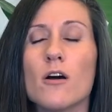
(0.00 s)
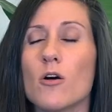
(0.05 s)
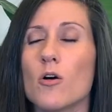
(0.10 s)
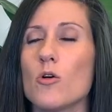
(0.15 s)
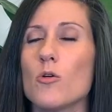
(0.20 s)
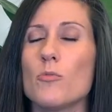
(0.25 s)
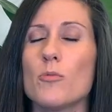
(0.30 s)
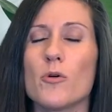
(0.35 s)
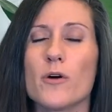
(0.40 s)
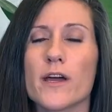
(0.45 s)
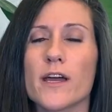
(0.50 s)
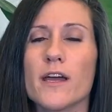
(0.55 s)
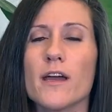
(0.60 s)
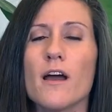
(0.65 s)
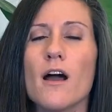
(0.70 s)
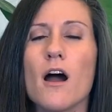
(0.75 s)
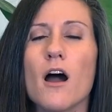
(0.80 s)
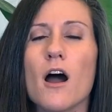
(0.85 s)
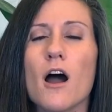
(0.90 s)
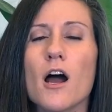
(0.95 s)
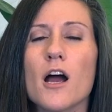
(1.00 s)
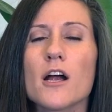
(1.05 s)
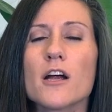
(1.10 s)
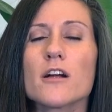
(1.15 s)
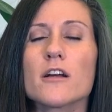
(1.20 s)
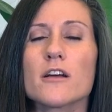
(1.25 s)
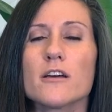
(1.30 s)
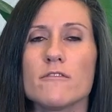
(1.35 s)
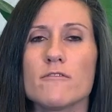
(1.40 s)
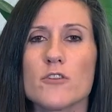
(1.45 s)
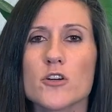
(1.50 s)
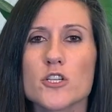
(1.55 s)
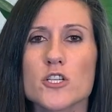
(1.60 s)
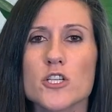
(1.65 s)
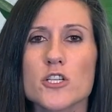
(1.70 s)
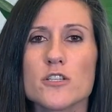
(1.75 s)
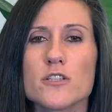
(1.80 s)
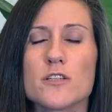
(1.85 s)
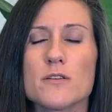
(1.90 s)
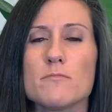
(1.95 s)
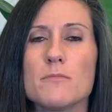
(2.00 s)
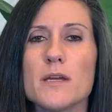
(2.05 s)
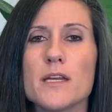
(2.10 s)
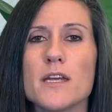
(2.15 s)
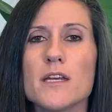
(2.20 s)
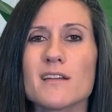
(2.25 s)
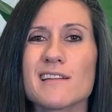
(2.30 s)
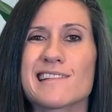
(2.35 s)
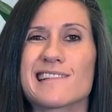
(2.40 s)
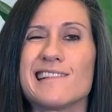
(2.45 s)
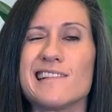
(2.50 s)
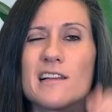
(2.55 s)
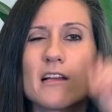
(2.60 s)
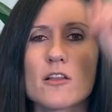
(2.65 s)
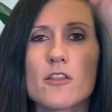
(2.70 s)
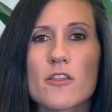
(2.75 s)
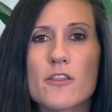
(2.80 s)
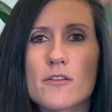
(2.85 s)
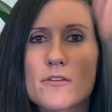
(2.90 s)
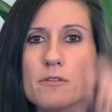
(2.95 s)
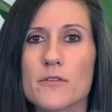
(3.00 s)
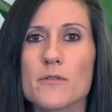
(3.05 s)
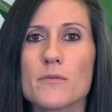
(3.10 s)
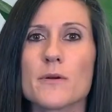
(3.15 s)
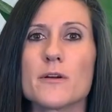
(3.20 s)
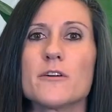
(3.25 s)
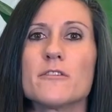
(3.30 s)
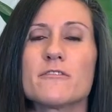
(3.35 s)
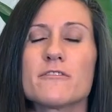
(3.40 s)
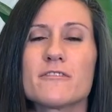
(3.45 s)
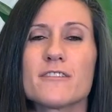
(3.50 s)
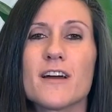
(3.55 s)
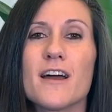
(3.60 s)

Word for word: oh boy, our conversion to meeting through the roof.